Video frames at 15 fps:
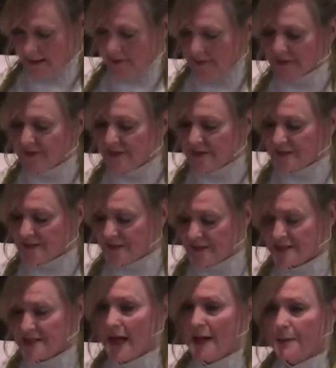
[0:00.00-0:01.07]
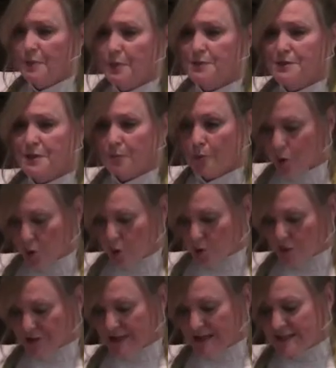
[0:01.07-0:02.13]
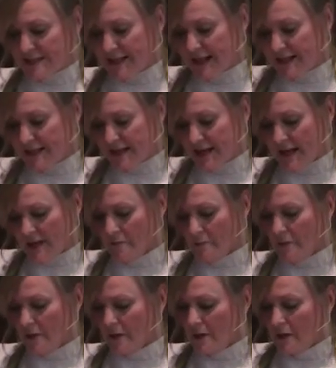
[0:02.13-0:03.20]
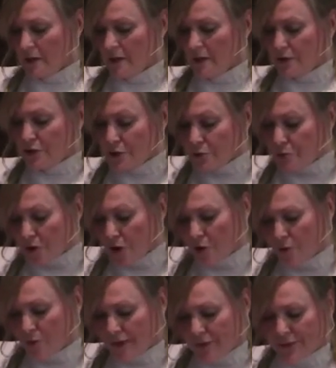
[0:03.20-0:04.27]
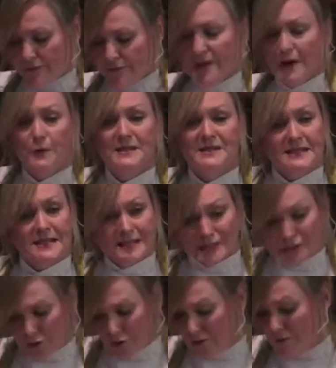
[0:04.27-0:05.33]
Then the disciples approached and said to him, Do you know that the Pharisees took